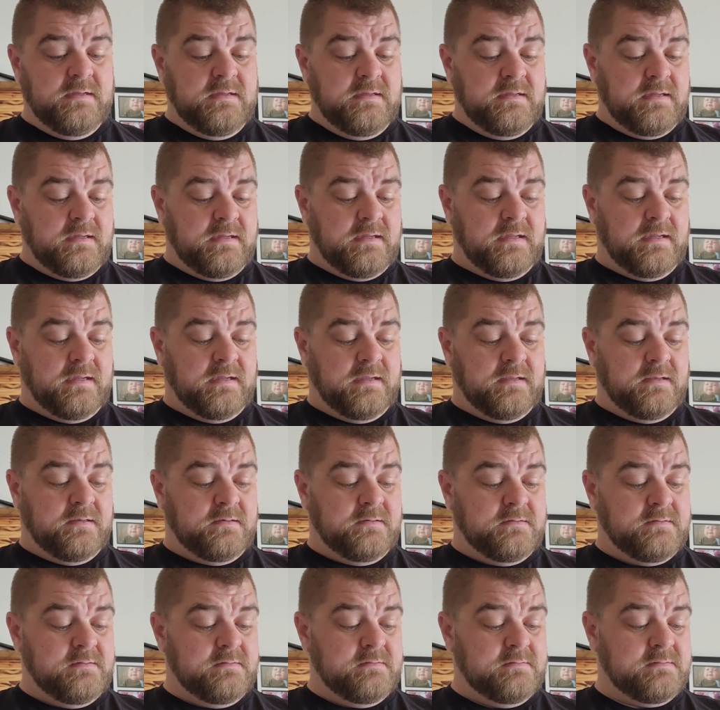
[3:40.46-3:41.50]

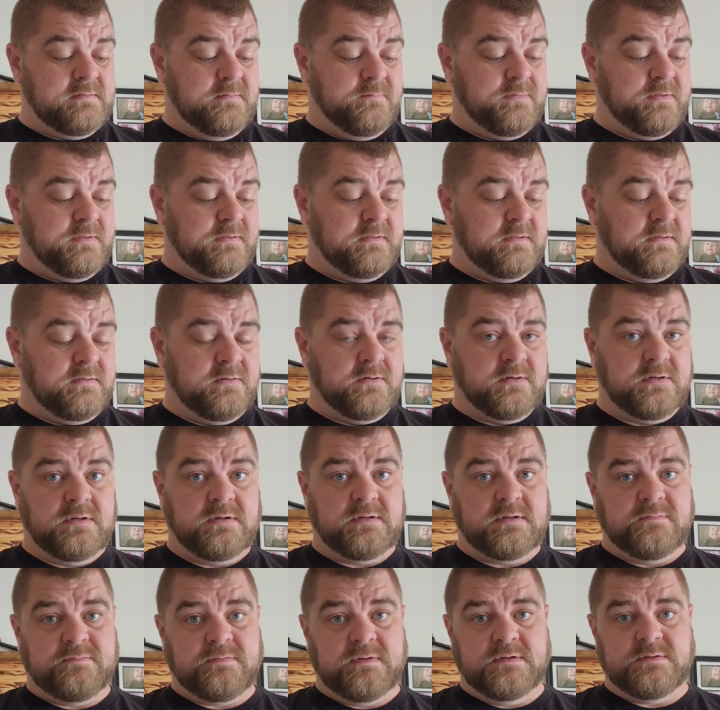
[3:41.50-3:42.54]
and something that you're going
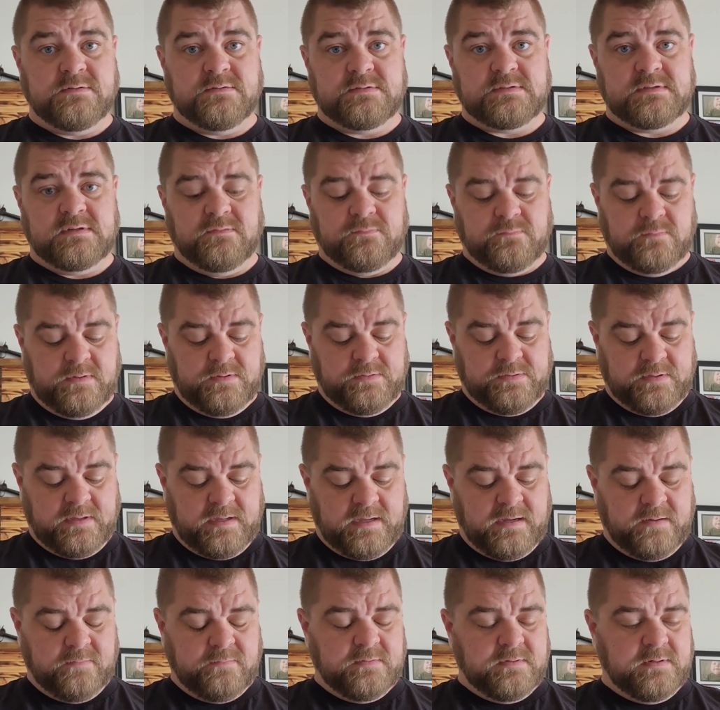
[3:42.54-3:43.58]
to defend yourself with,
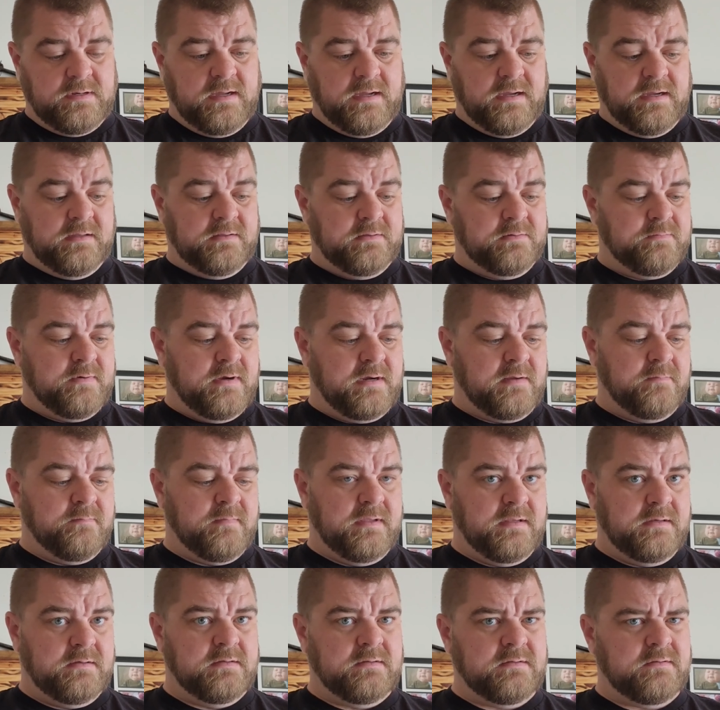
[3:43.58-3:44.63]
I would highly
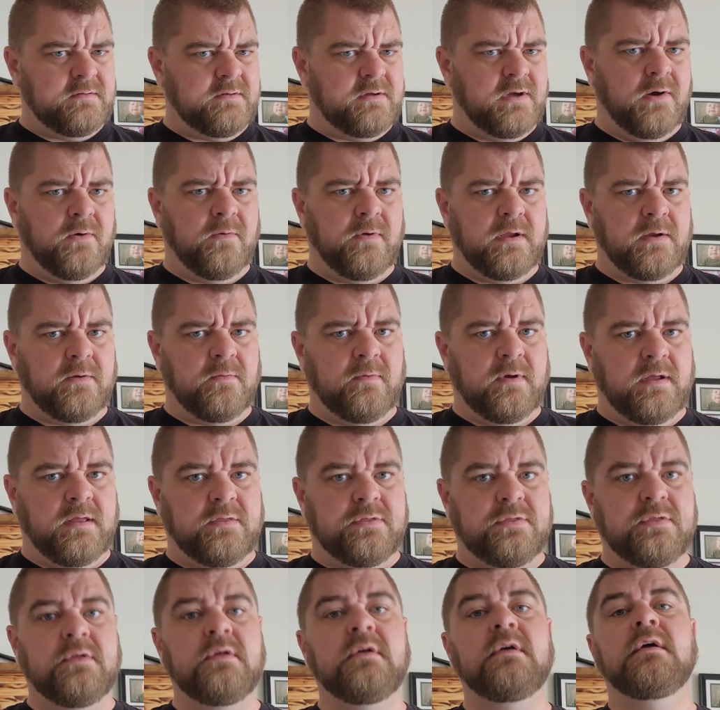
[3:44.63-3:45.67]
recommend going
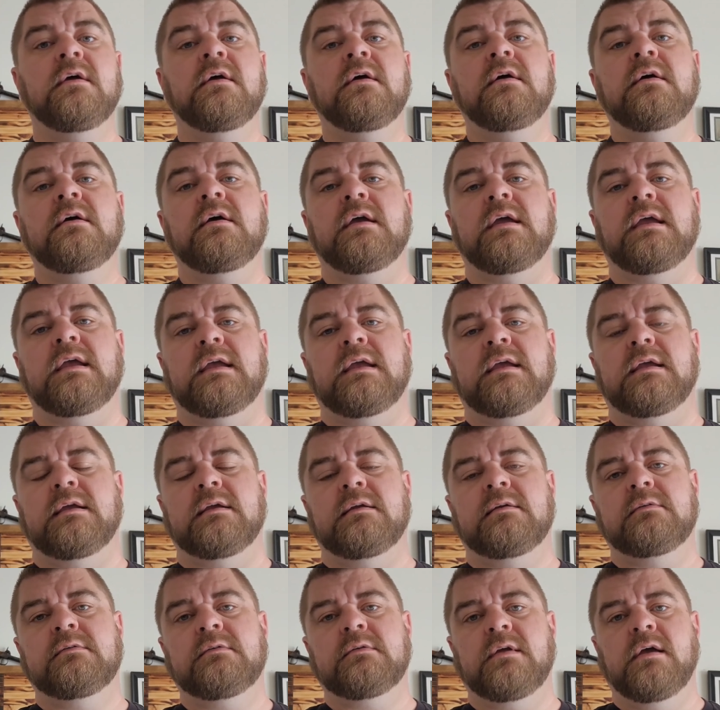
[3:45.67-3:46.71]
with
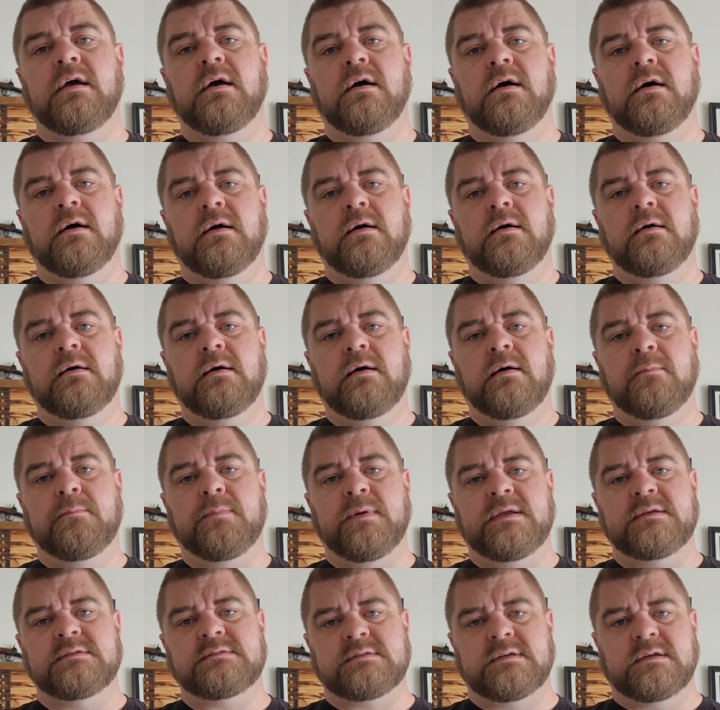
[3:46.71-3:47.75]
a
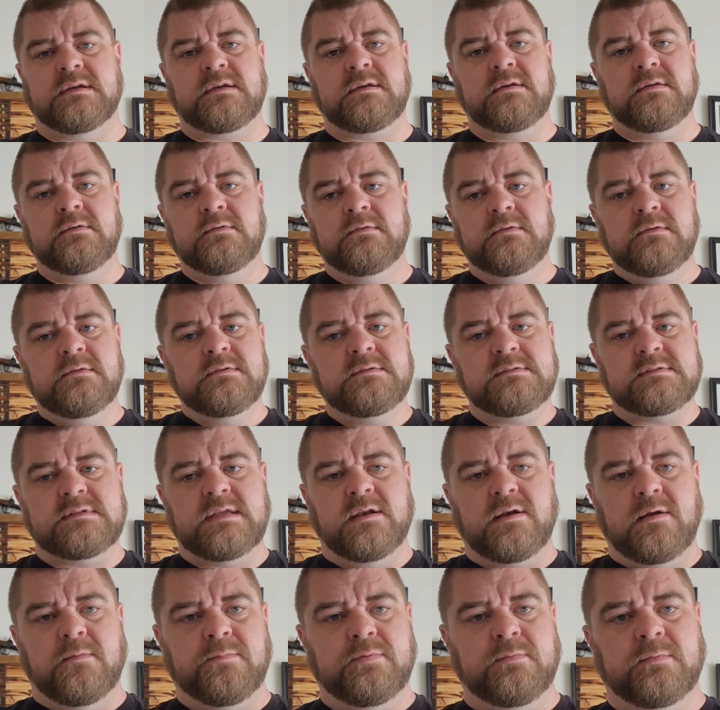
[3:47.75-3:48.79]
basic
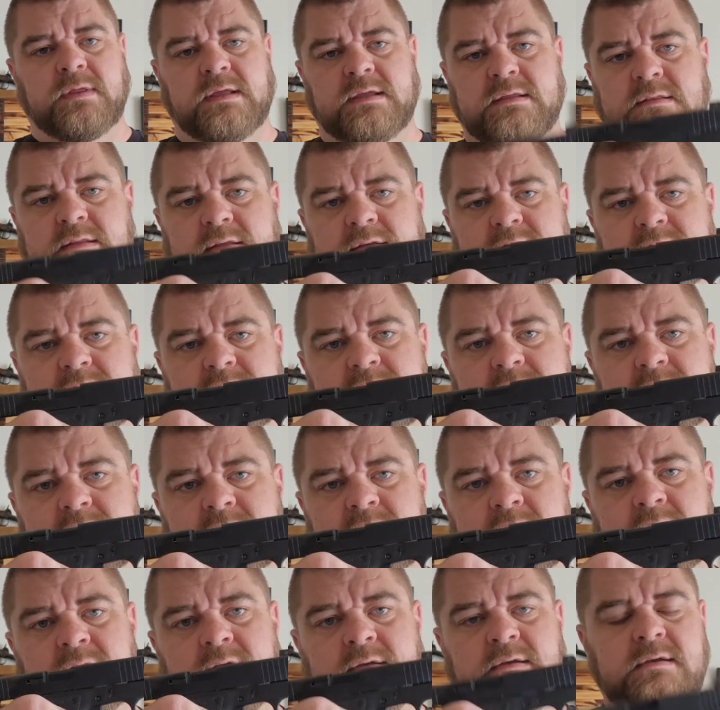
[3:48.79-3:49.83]
setup like this.
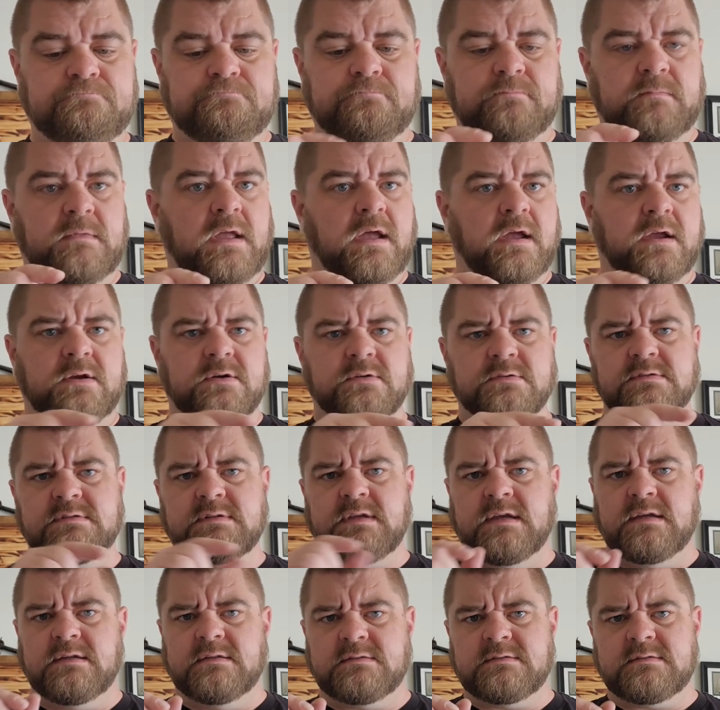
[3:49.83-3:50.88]
Iron
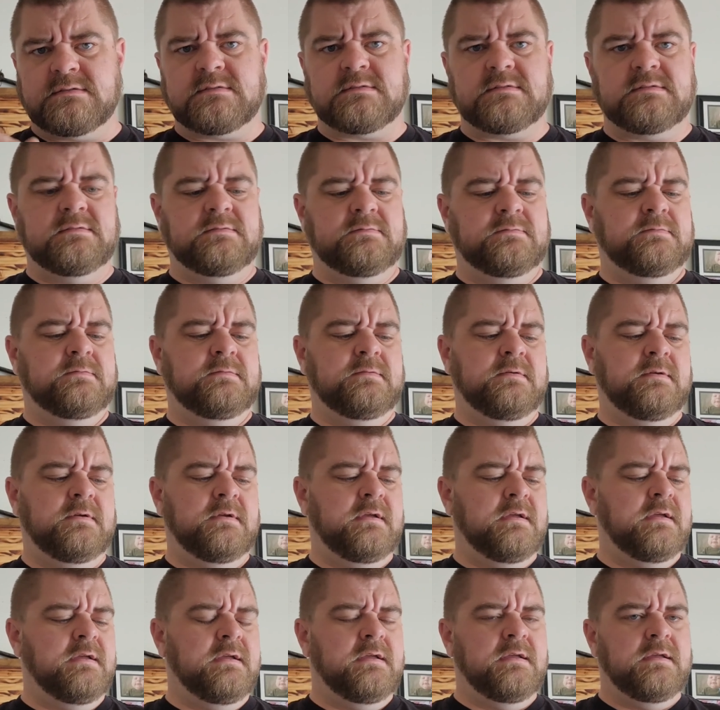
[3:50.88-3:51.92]
sights,
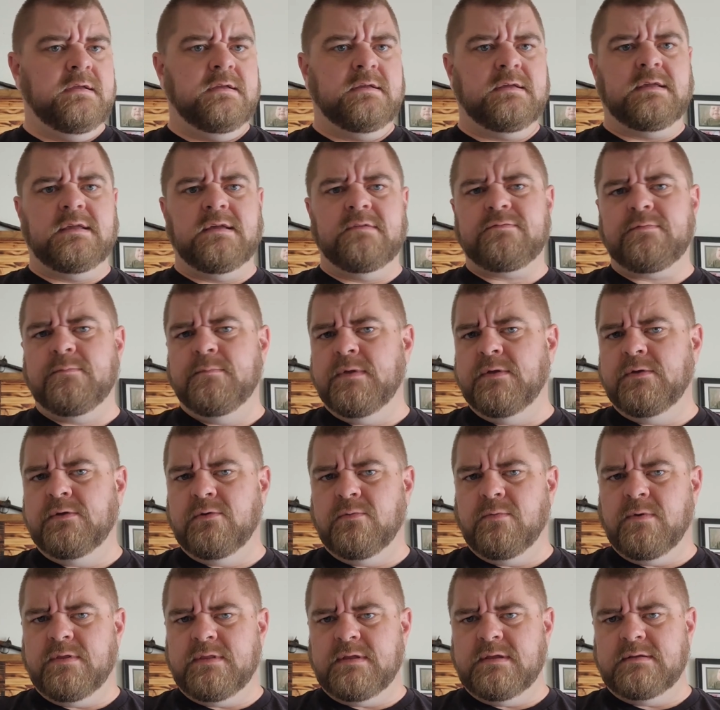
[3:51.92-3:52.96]
get
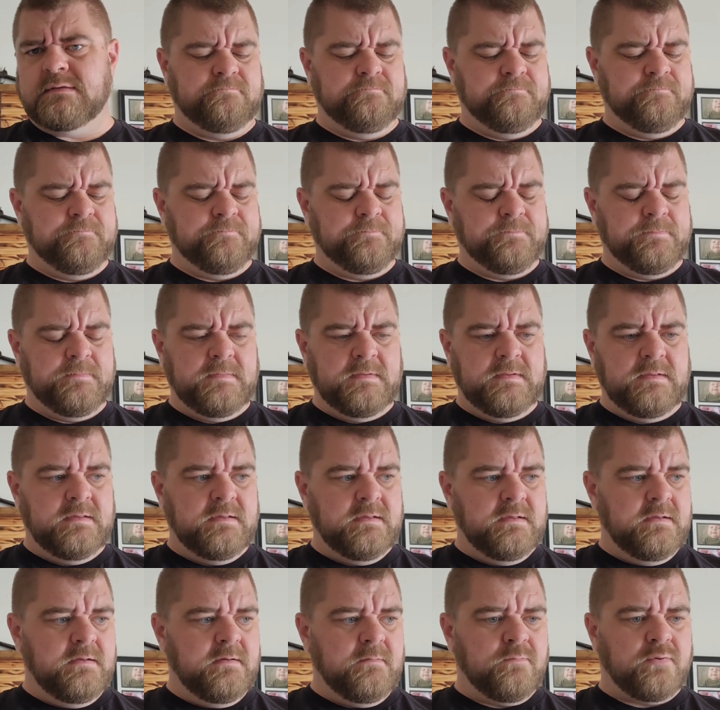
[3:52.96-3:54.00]
familiar with it,
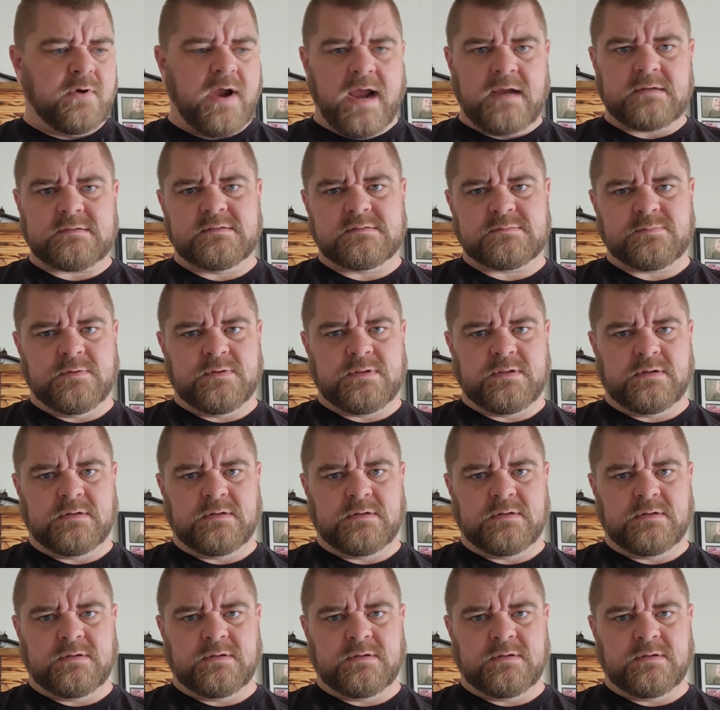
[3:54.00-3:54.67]
practice with it a